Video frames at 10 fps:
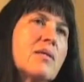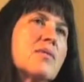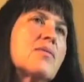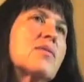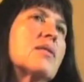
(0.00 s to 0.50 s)

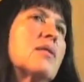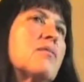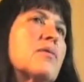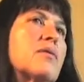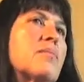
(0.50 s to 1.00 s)
so that they
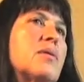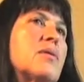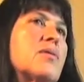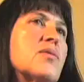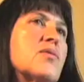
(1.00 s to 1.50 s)
wouldn't be
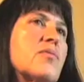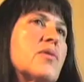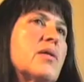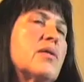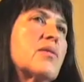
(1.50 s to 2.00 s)

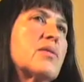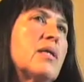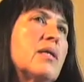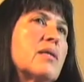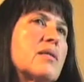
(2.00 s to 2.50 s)
destroyed or
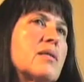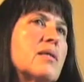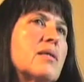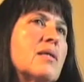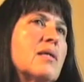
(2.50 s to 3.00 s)
taken.
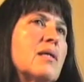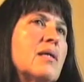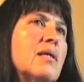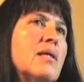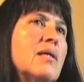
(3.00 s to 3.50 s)

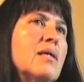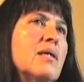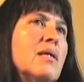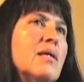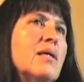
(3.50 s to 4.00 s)

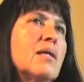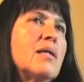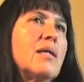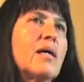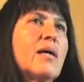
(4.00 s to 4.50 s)

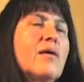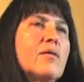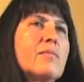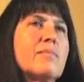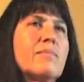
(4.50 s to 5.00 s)
And now,